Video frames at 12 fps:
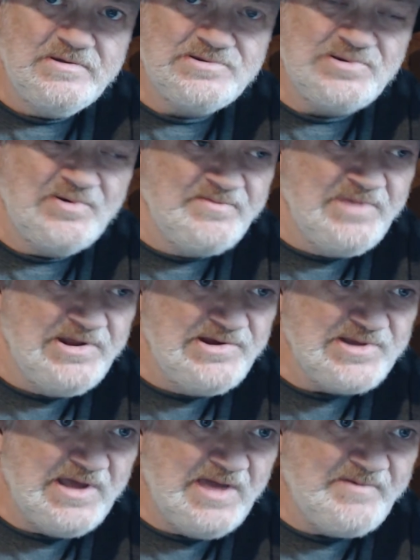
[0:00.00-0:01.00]
So in the
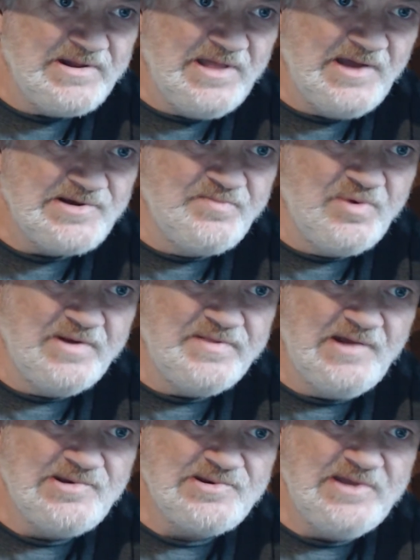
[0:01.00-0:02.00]
meantime, I'd like to bring
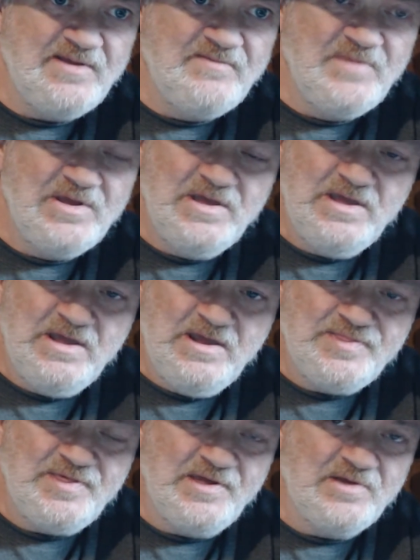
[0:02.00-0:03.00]
that same
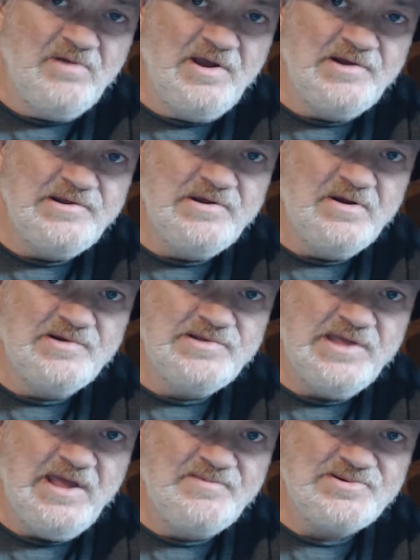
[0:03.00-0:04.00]
thing right here at
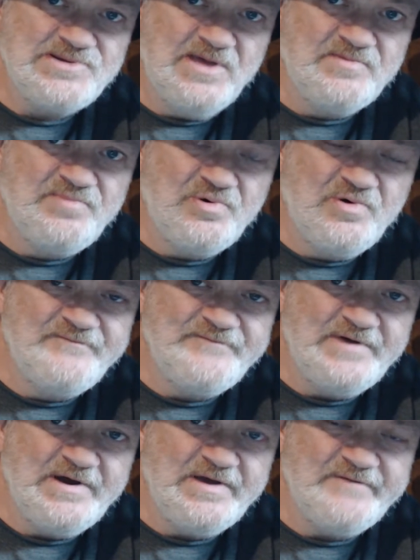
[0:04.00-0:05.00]

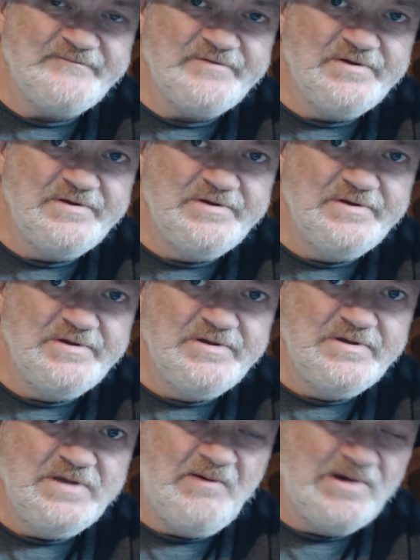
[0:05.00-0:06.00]
CAB7.5.
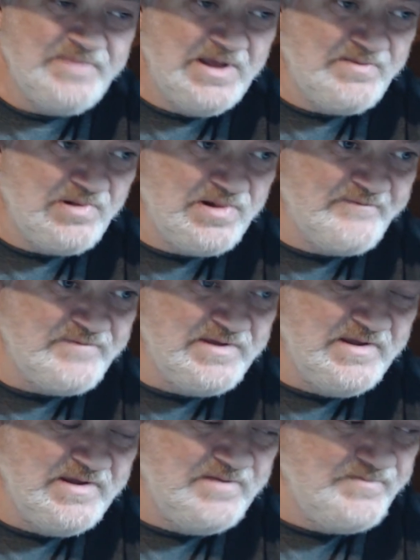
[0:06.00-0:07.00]
I want to be able to
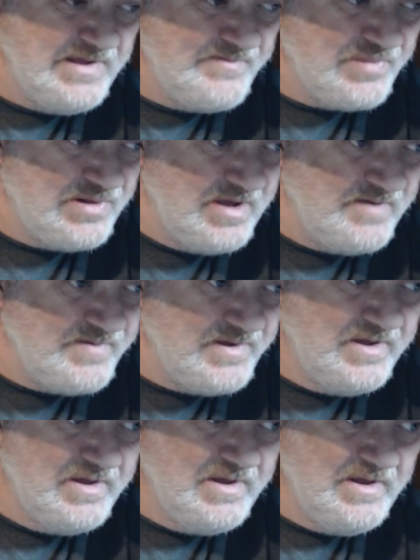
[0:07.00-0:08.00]
lift people up
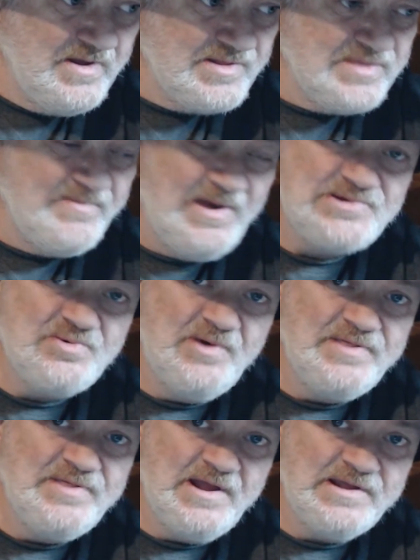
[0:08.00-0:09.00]
the best way
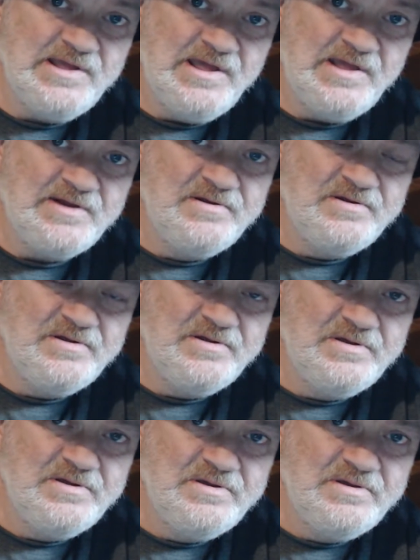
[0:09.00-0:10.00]
that I can.
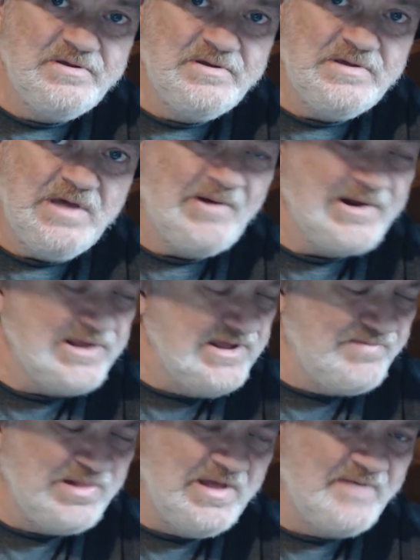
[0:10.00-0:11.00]
I want to
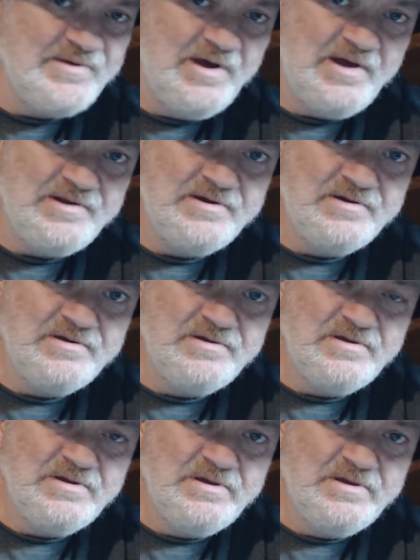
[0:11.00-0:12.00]
keep loving on you,
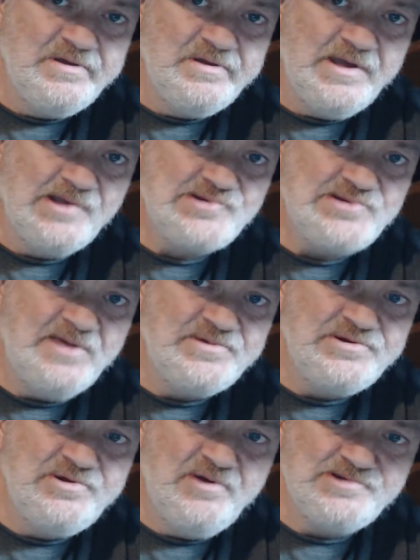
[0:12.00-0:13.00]

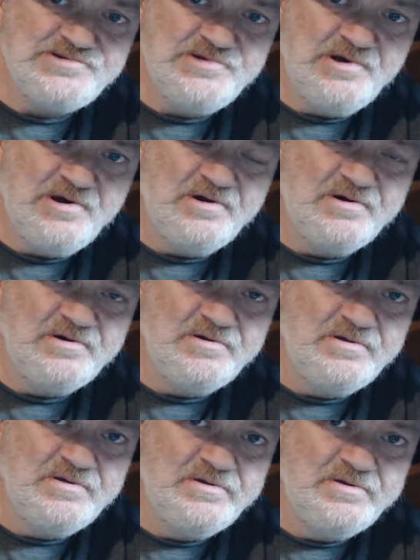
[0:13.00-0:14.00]
accepting you as you are,
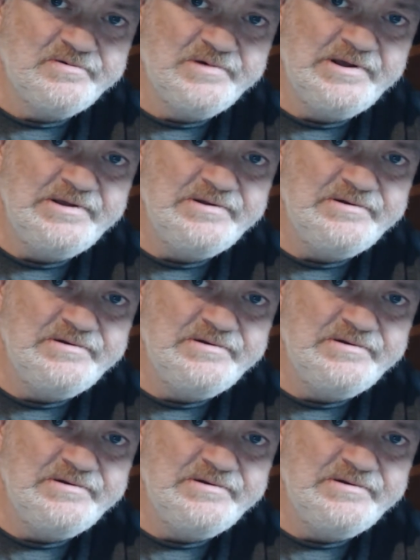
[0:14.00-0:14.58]
right?